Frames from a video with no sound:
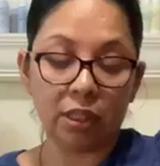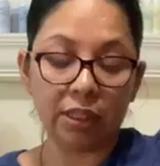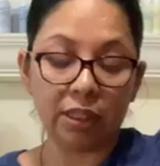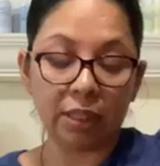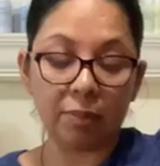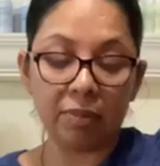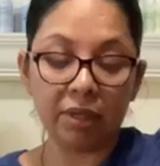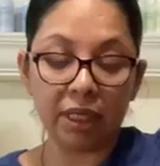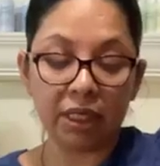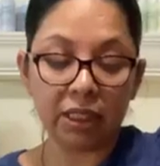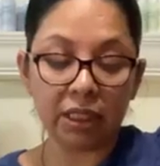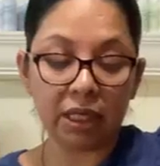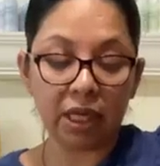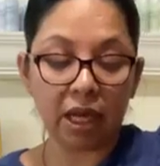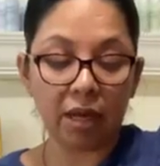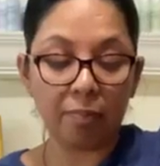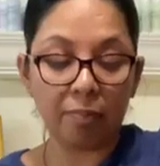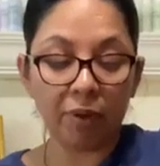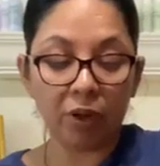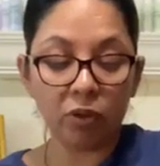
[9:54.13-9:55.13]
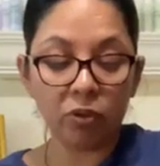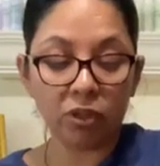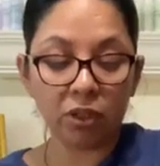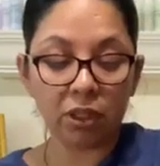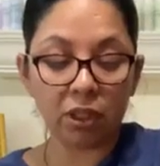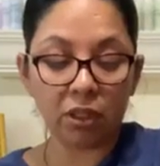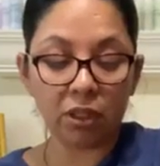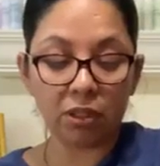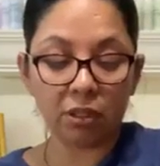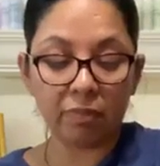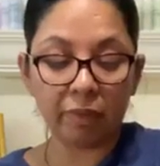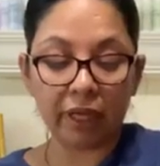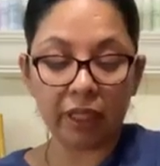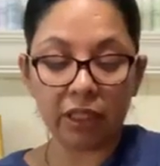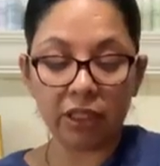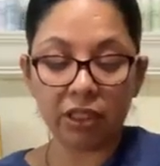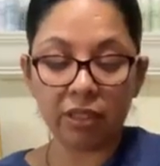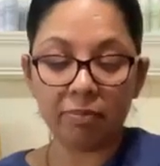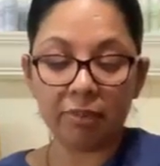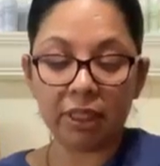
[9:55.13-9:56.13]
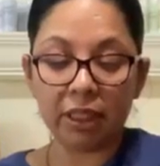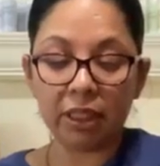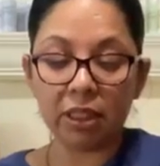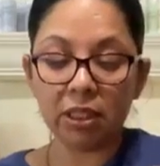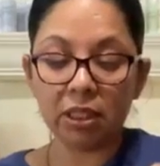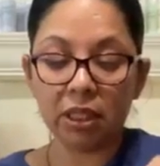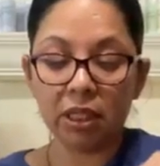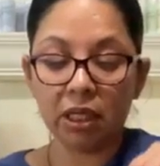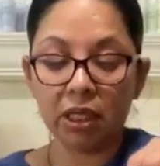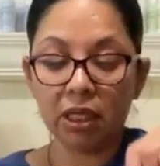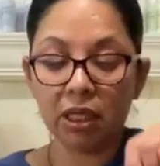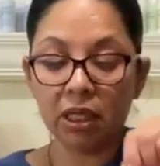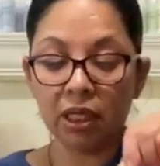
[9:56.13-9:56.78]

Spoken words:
Las Amigas and I posted on Spanish Amigas.